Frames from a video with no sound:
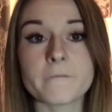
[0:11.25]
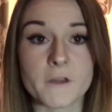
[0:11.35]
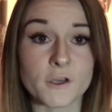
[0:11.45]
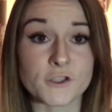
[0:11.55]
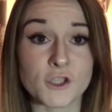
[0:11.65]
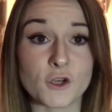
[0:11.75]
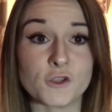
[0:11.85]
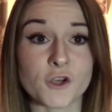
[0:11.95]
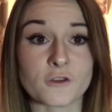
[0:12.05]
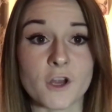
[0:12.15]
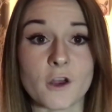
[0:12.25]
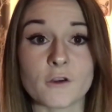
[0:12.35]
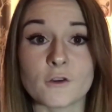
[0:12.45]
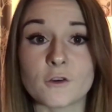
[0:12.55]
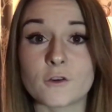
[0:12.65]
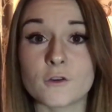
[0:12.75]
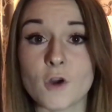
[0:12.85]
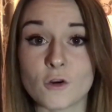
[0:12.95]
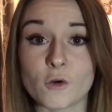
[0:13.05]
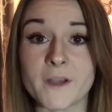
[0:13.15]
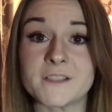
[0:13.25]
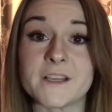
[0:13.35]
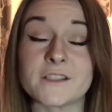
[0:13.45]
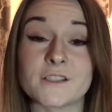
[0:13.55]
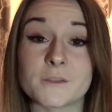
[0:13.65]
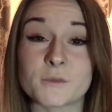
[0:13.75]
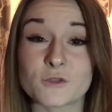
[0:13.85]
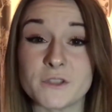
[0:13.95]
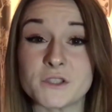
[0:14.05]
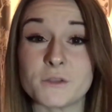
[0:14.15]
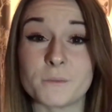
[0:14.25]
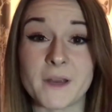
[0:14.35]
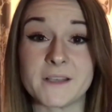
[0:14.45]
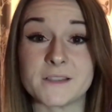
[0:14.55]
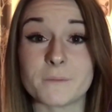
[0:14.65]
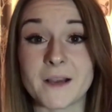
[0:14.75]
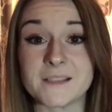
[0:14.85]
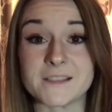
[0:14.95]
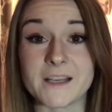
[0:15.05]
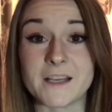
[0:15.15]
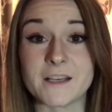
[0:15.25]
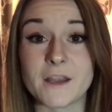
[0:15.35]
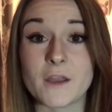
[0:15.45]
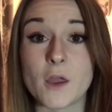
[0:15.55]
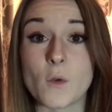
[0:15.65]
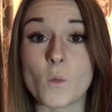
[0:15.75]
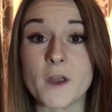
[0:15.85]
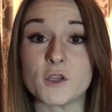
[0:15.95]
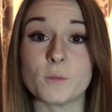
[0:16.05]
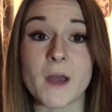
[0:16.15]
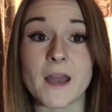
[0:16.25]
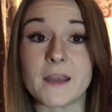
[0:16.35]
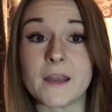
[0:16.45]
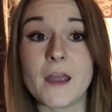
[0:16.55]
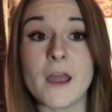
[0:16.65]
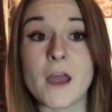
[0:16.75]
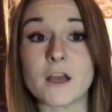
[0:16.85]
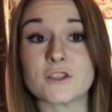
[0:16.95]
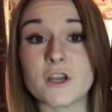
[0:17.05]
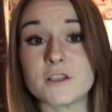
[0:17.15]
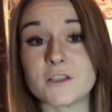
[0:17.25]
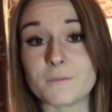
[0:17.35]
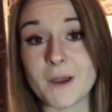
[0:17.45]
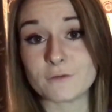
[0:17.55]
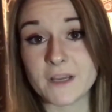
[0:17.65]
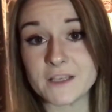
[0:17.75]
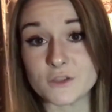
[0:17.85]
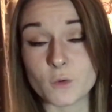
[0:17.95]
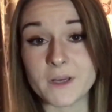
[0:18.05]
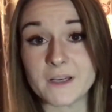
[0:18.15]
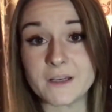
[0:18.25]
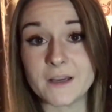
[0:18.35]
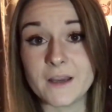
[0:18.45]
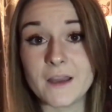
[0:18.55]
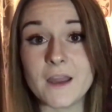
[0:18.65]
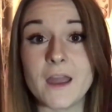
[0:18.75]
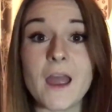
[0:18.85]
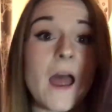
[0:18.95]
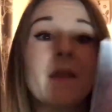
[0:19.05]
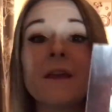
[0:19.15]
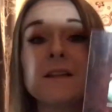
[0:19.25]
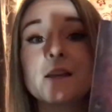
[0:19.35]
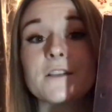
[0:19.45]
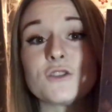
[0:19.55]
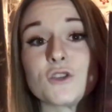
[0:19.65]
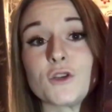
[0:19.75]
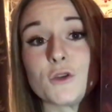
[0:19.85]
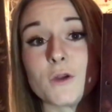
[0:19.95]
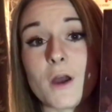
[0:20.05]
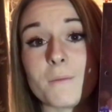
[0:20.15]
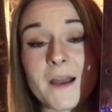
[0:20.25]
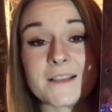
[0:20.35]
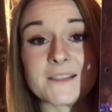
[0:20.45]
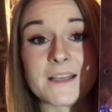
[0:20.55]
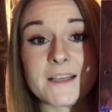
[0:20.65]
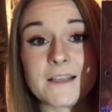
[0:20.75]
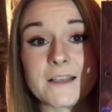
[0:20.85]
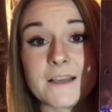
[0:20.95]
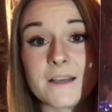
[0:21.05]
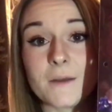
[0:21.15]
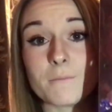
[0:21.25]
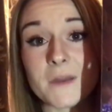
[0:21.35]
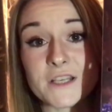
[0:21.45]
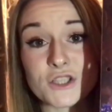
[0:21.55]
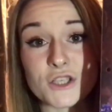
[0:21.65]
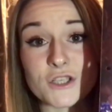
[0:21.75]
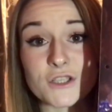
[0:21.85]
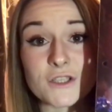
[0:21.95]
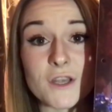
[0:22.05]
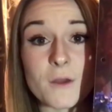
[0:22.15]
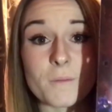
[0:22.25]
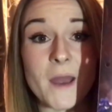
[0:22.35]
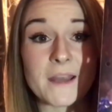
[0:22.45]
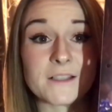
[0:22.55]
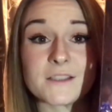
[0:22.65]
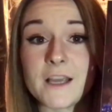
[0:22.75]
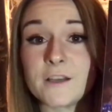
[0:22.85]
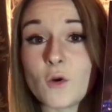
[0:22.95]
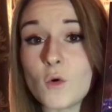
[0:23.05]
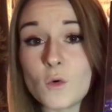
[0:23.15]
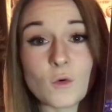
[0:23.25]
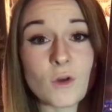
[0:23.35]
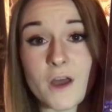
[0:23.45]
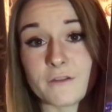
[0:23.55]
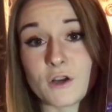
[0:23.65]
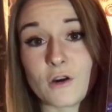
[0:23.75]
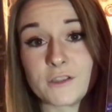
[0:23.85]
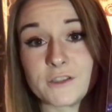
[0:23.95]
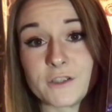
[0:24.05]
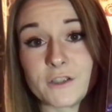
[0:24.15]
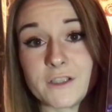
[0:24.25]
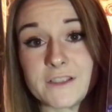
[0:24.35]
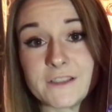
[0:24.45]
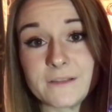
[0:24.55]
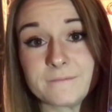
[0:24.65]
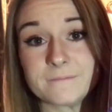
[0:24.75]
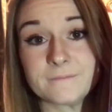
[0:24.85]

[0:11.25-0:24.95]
For those of you who don't know, Conquest is a subscription based magazine where you pay a certain amount each week and they send you a magazine, miniatures, paints and all other kinds of goodies.